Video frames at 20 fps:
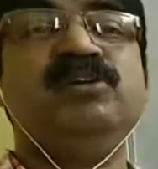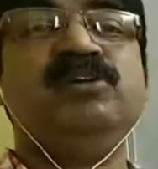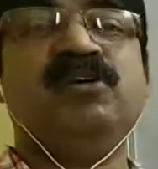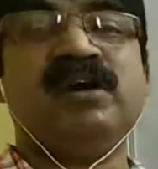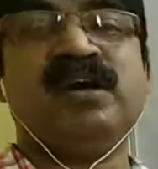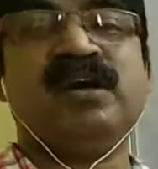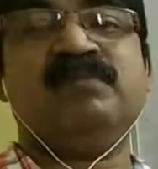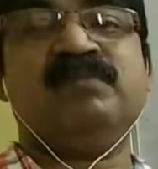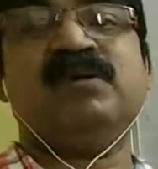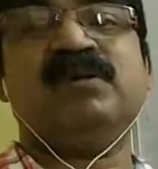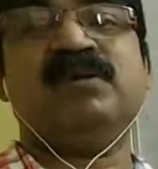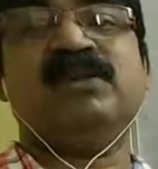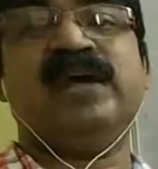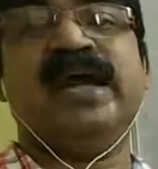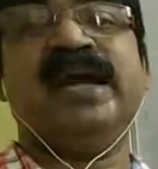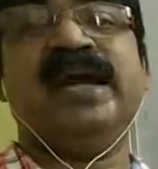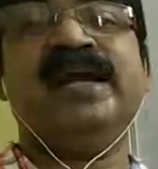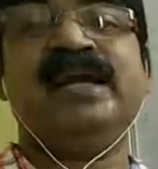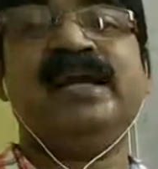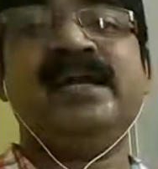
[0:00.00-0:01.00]
talk about the
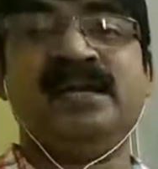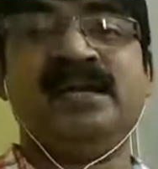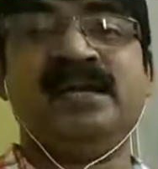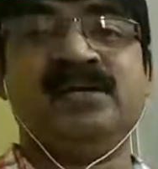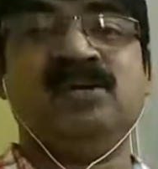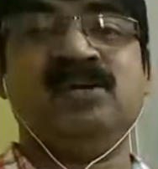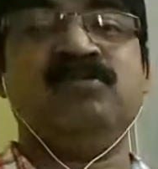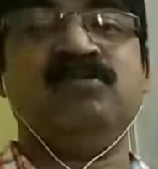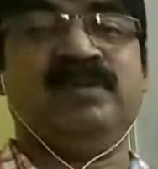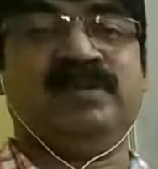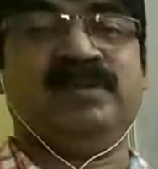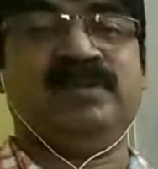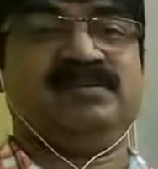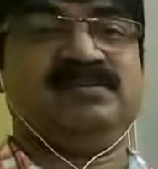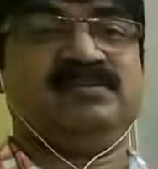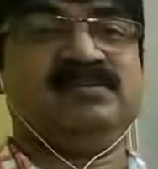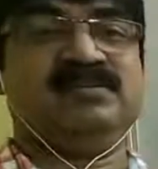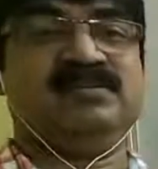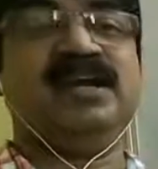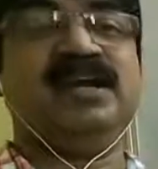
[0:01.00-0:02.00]
entire economy,
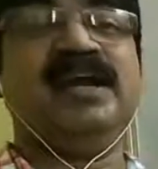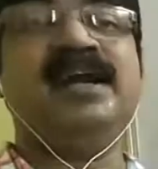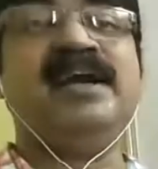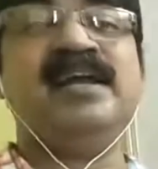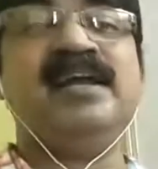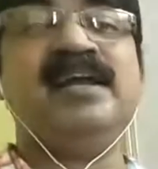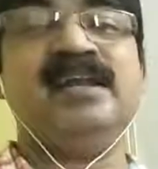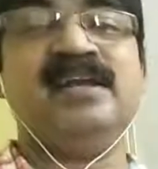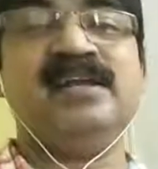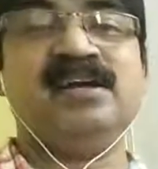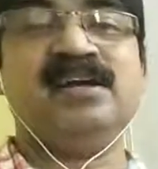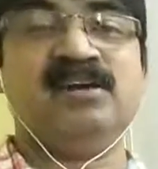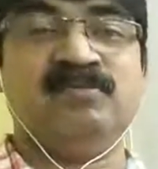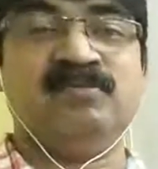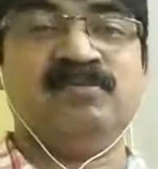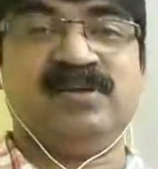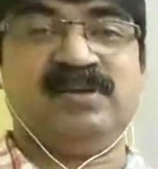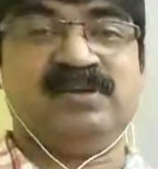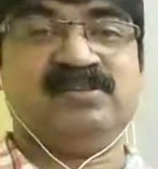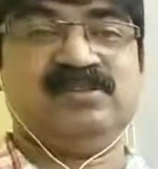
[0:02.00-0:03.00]
the Indian
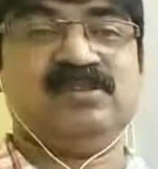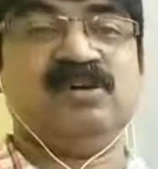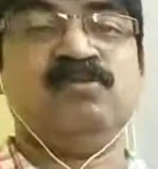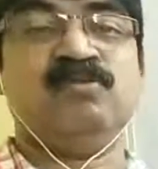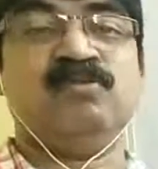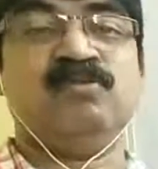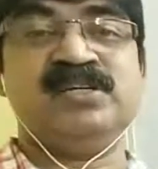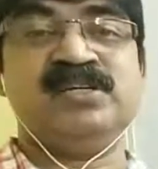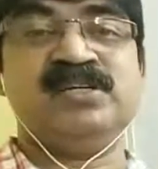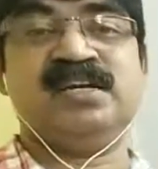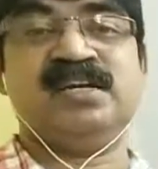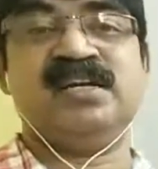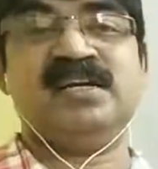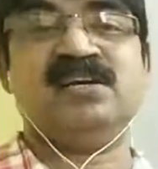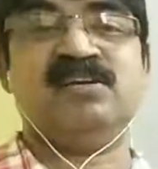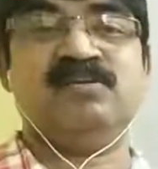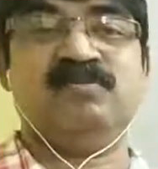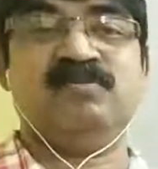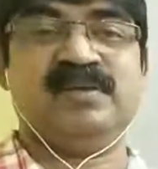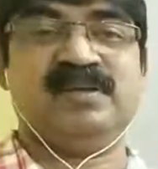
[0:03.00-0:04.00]
economy, the Orissa
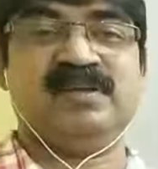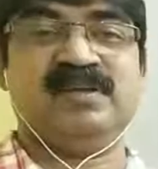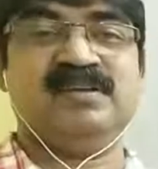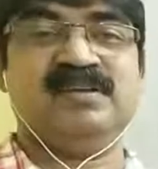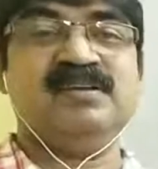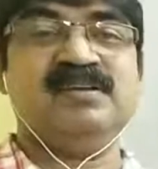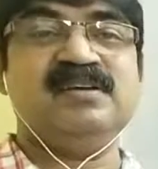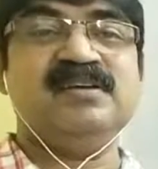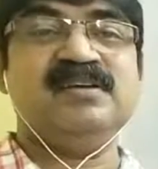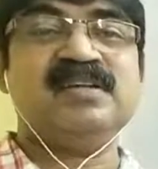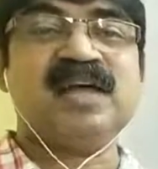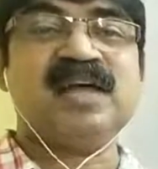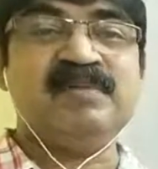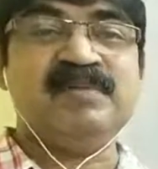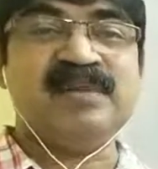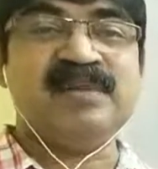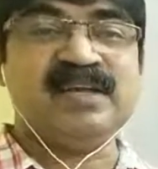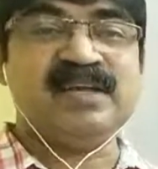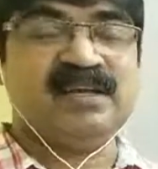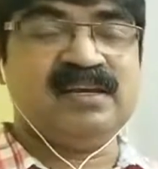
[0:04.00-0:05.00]
economy, the
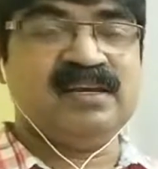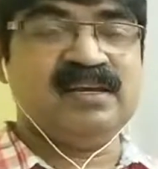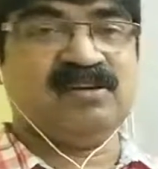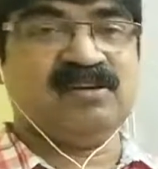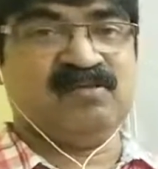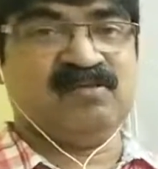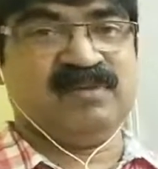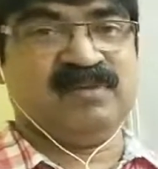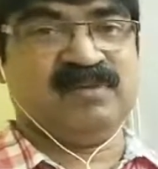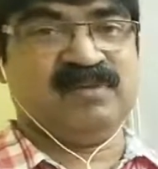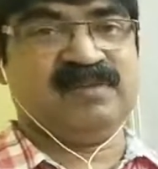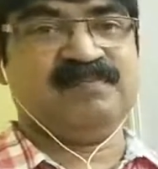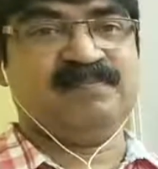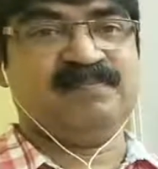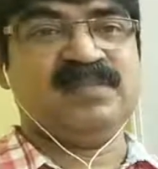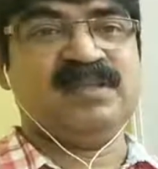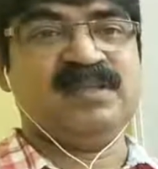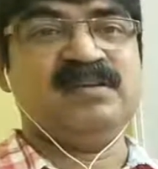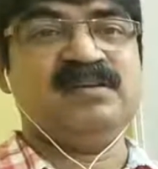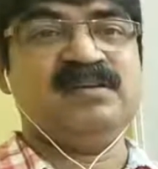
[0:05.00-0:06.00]
American economy,
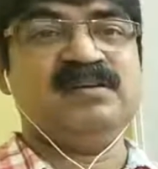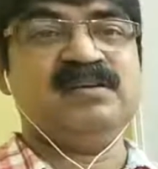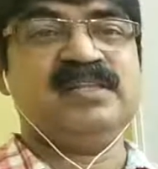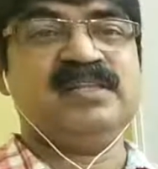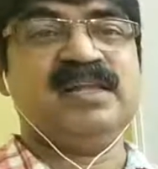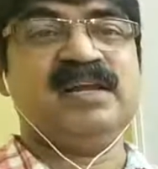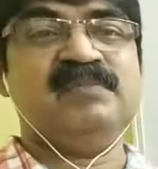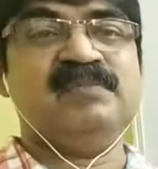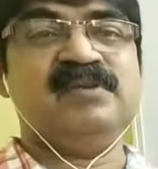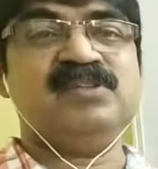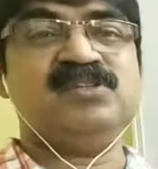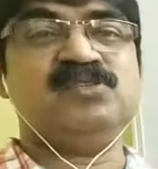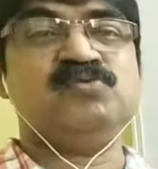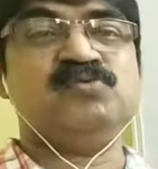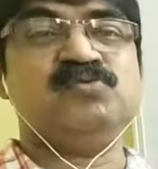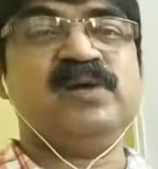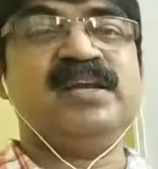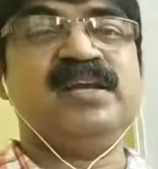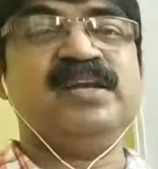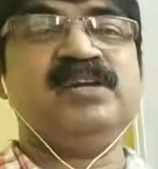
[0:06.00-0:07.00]
that means
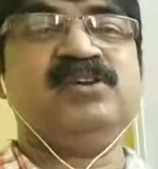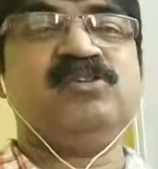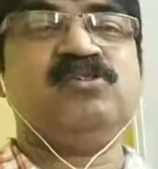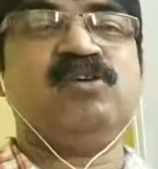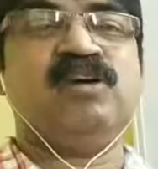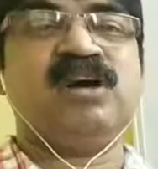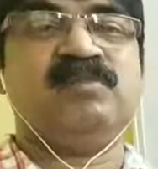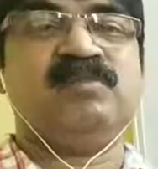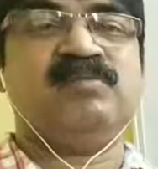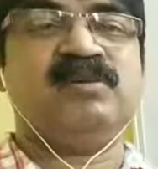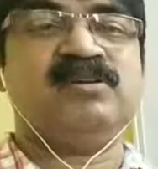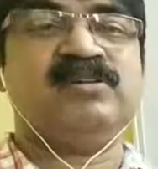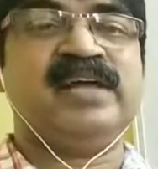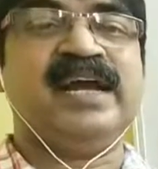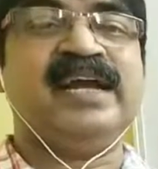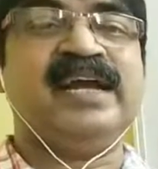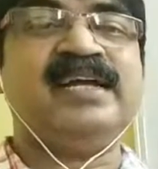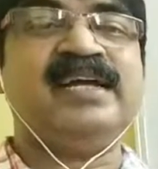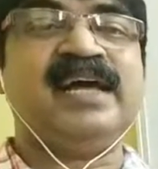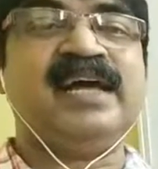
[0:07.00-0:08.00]
when you talk about the
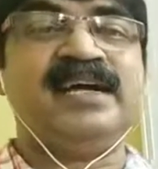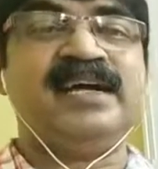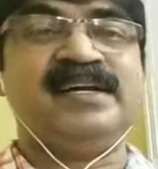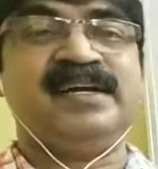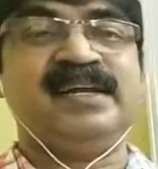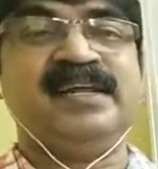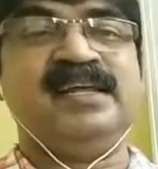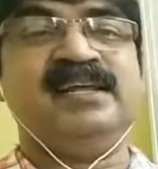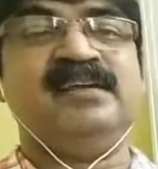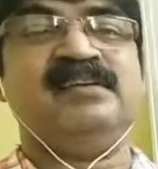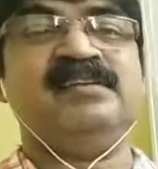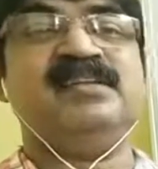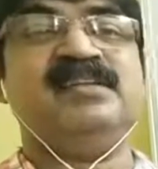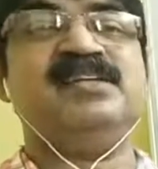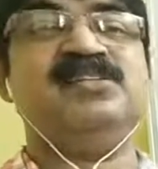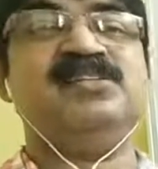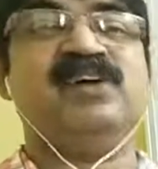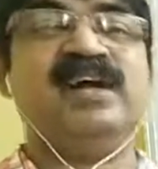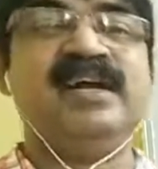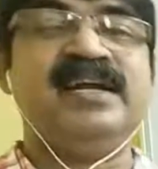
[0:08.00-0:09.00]
entire tree, there
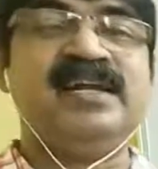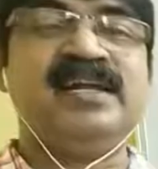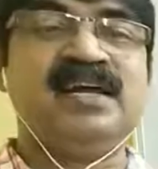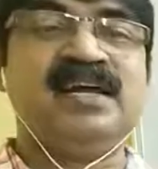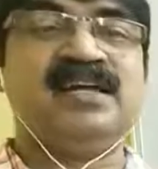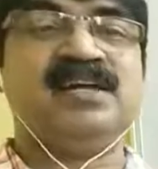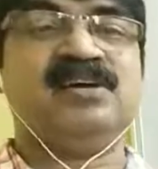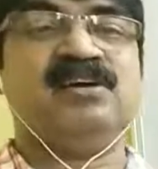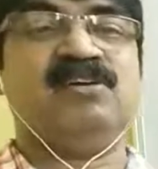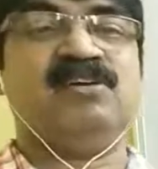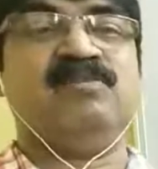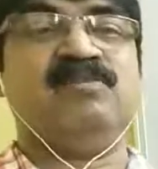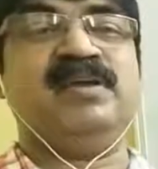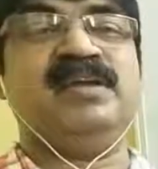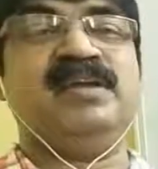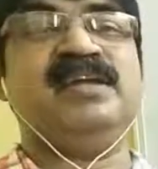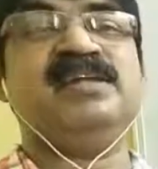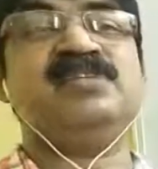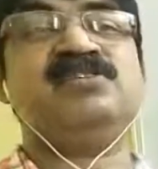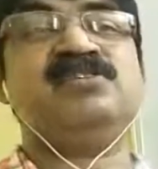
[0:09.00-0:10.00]
is the entire economy, it is